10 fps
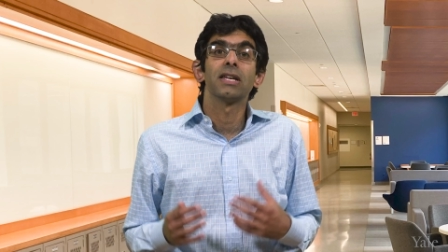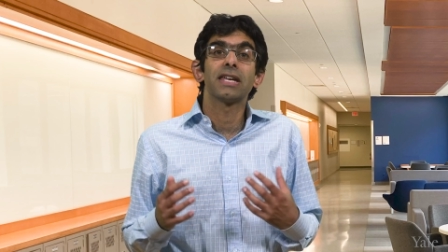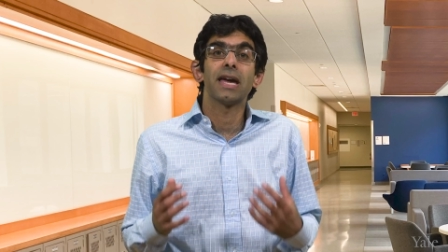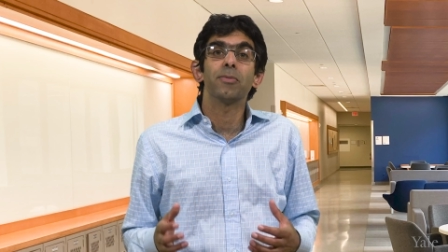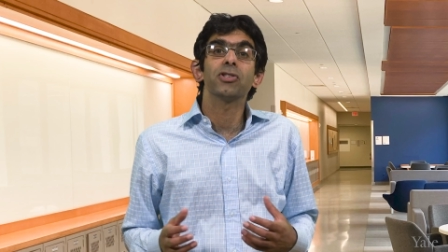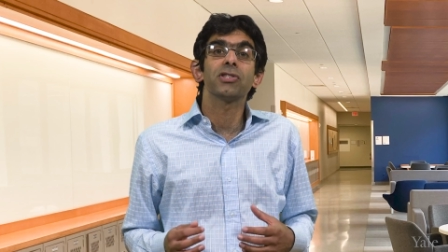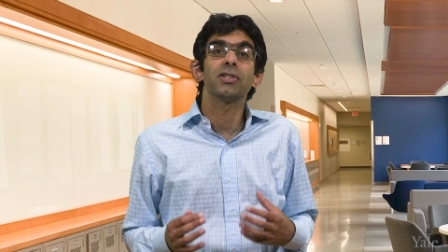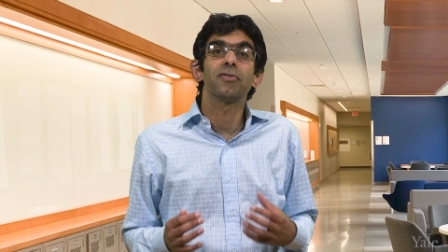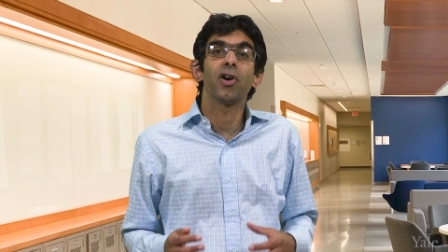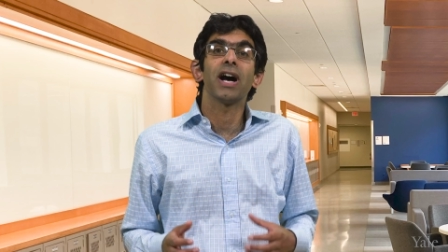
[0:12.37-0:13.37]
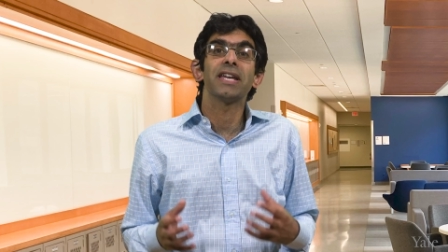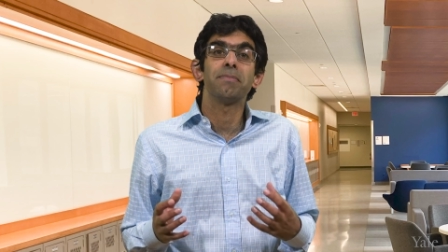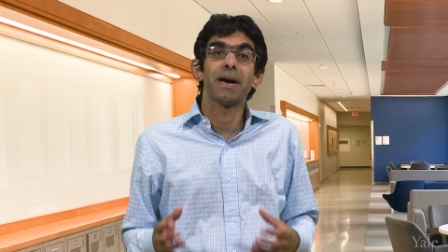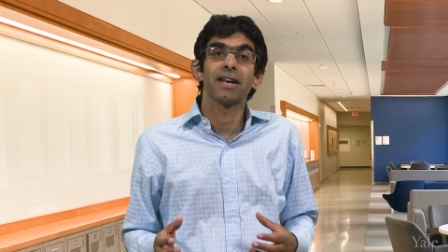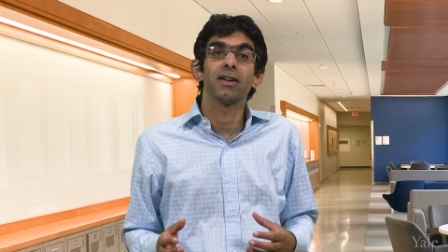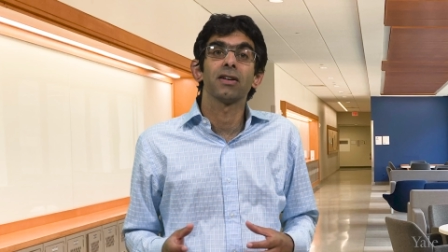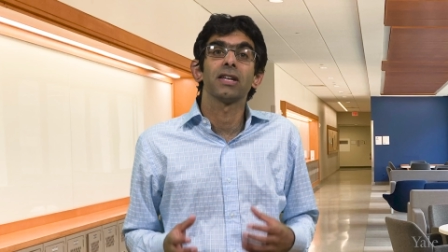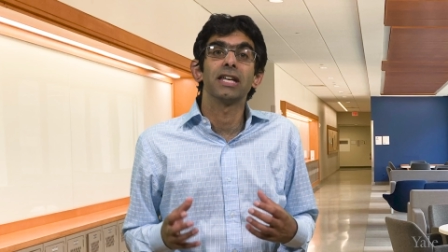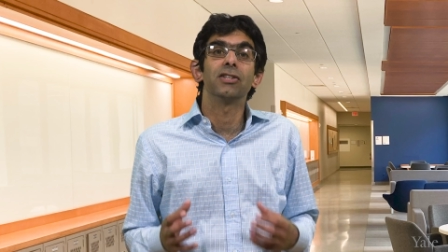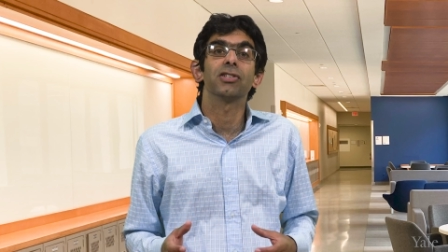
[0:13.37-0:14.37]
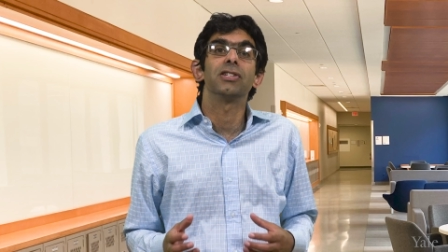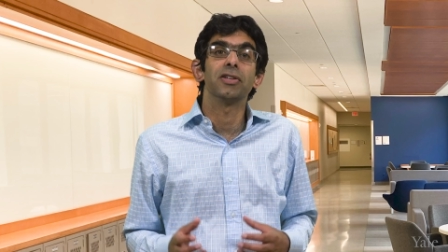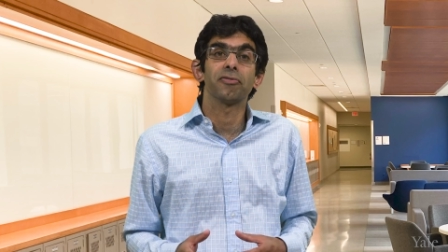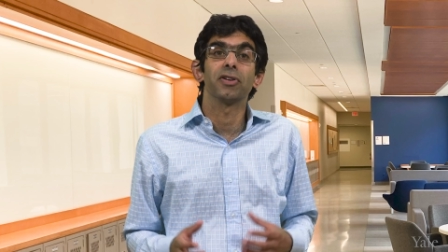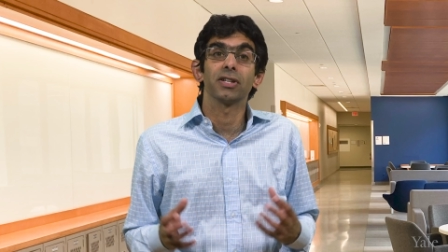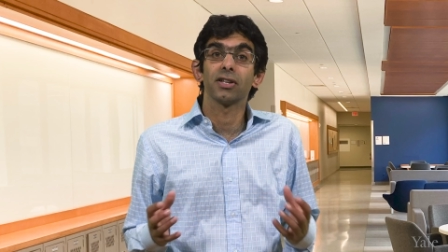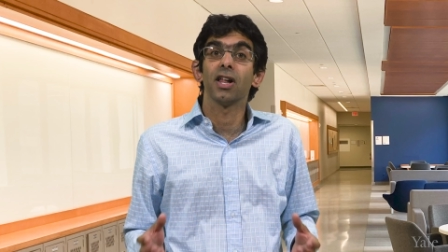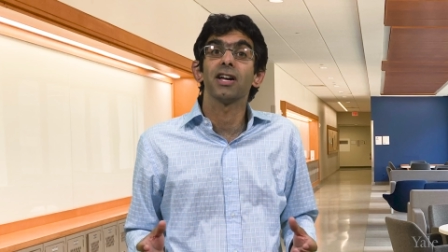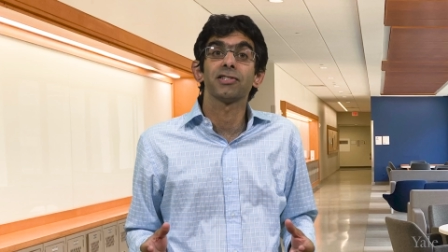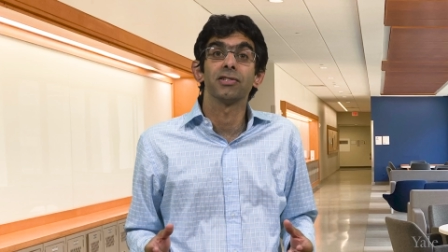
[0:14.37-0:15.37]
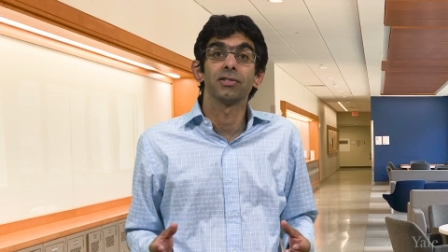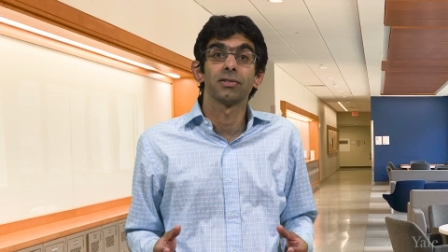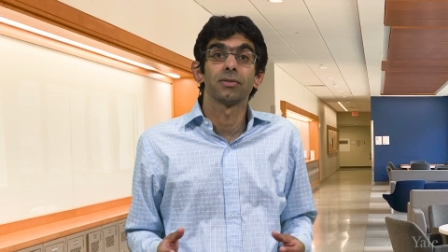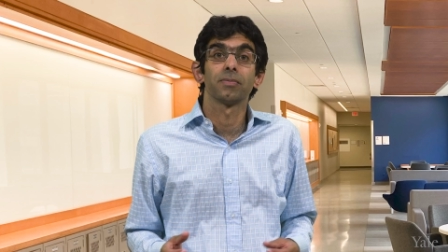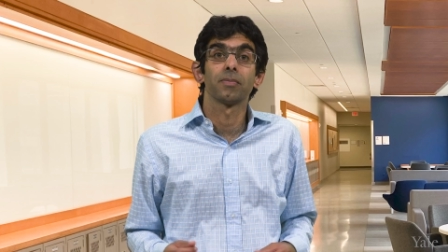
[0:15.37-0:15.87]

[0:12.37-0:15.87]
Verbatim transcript: chemists divide matter into different classes.